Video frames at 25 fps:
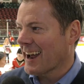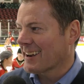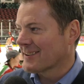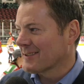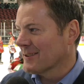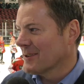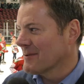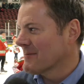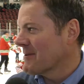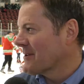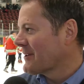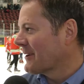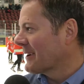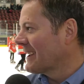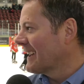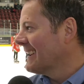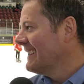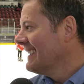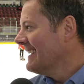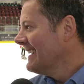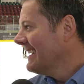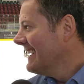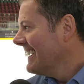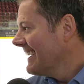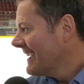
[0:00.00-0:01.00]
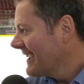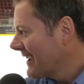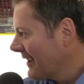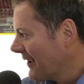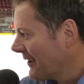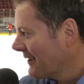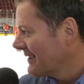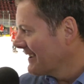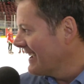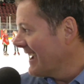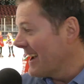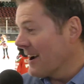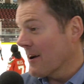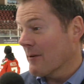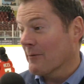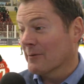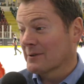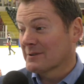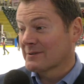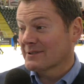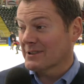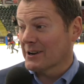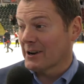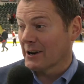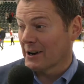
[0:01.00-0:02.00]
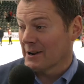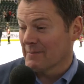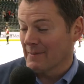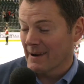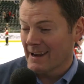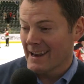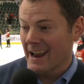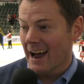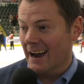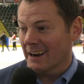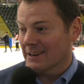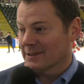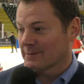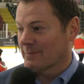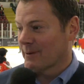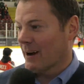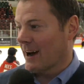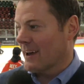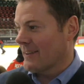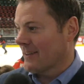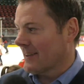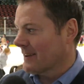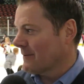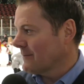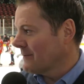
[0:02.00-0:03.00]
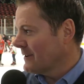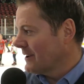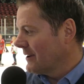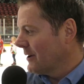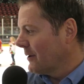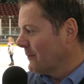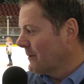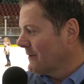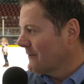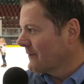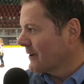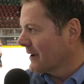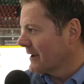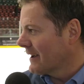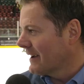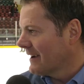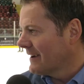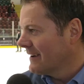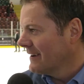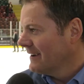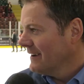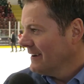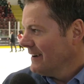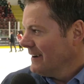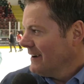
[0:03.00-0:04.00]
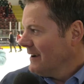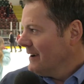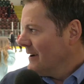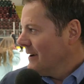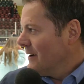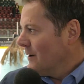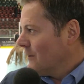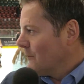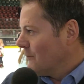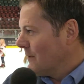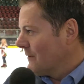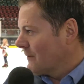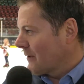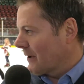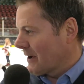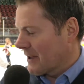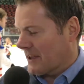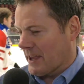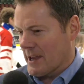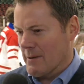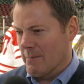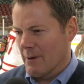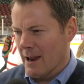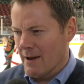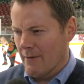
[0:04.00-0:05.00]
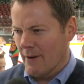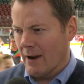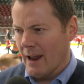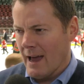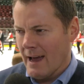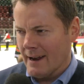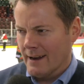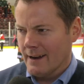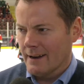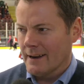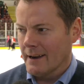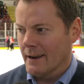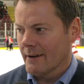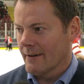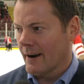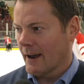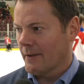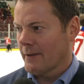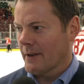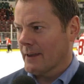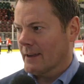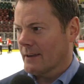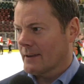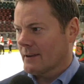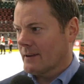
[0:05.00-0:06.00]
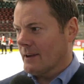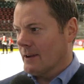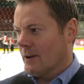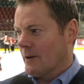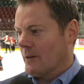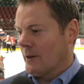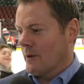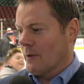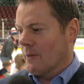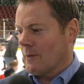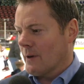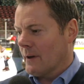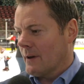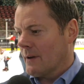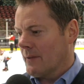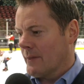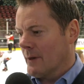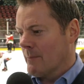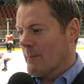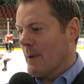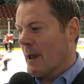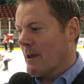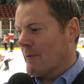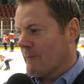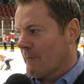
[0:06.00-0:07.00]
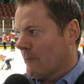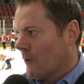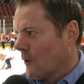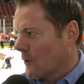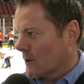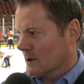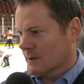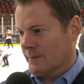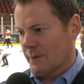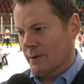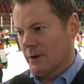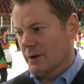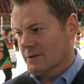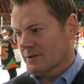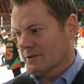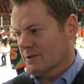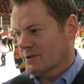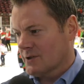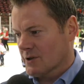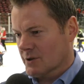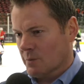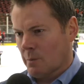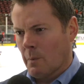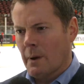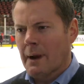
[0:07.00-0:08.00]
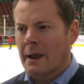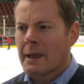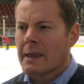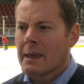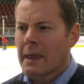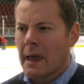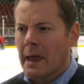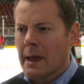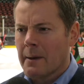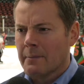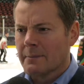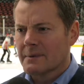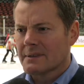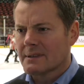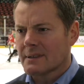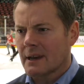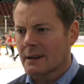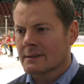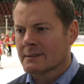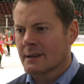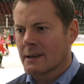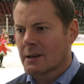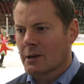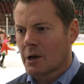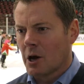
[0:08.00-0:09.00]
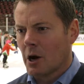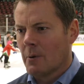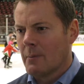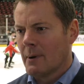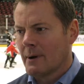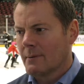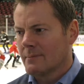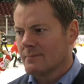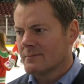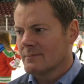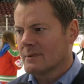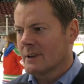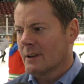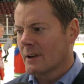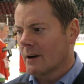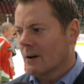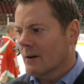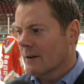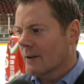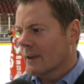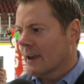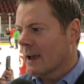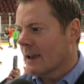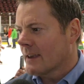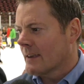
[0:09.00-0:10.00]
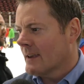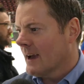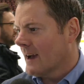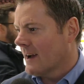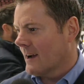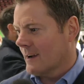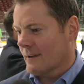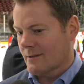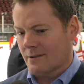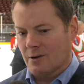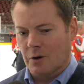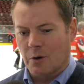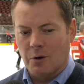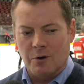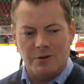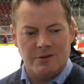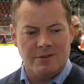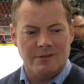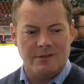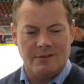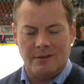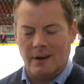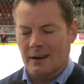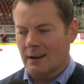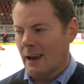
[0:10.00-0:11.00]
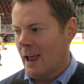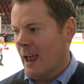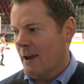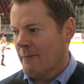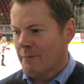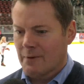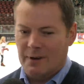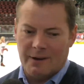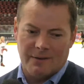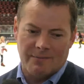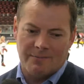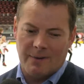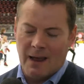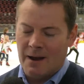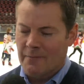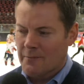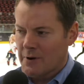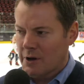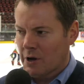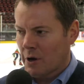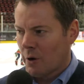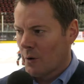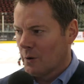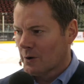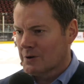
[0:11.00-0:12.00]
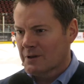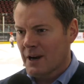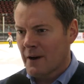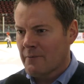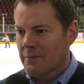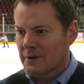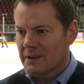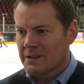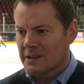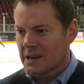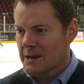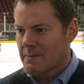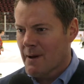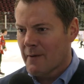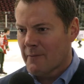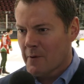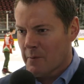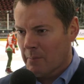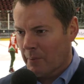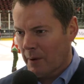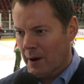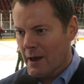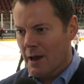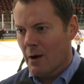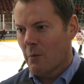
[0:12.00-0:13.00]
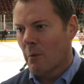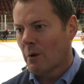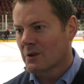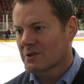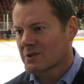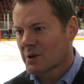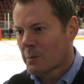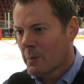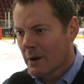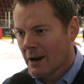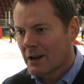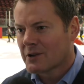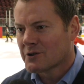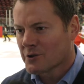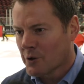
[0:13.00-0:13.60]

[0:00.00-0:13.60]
I don't think we've got to, you know, yeah, it would certainly be nice, but I think you know we've got to we've got to keep level-headed here, and I think you know the, the, the, main focus for us is just winning games as they come. And you know, yeah, yeah, of course, every every coach, every team, every player wants to win a